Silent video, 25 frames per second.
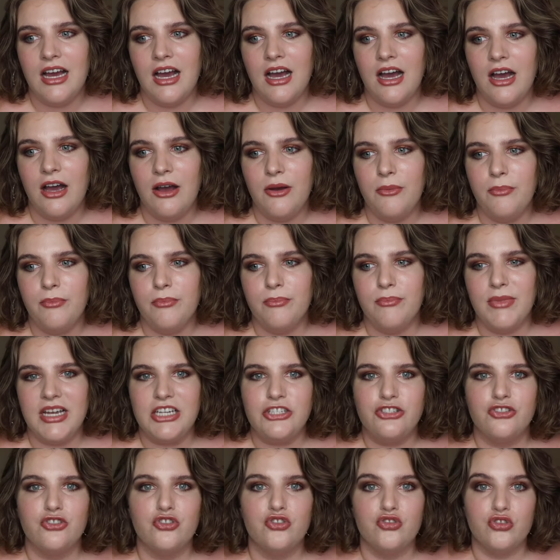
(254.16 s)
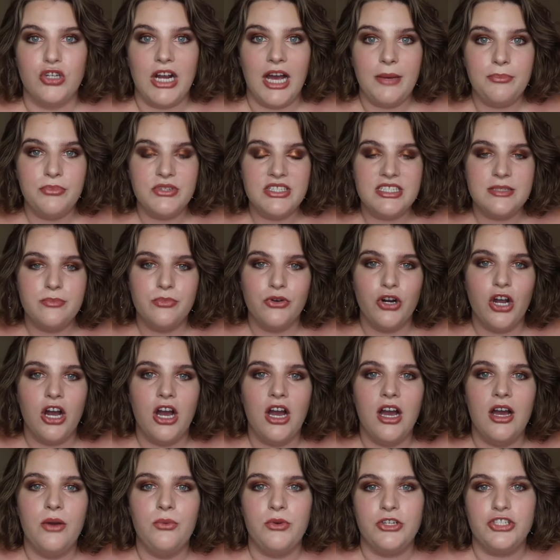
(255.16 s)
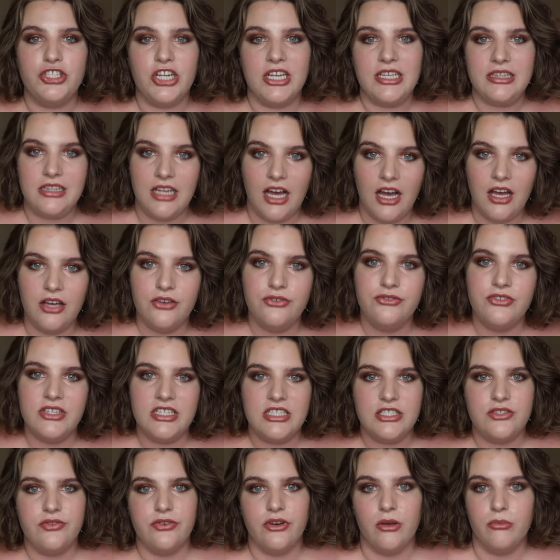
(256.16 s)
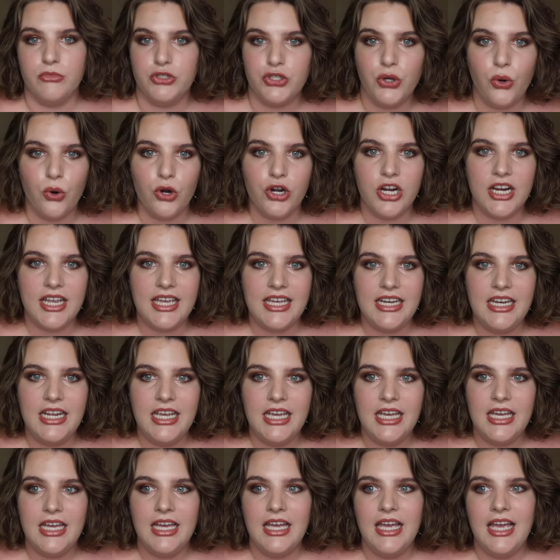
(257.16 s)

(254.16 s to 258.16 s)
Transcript: my strapless bra, which I love, is from Torrid.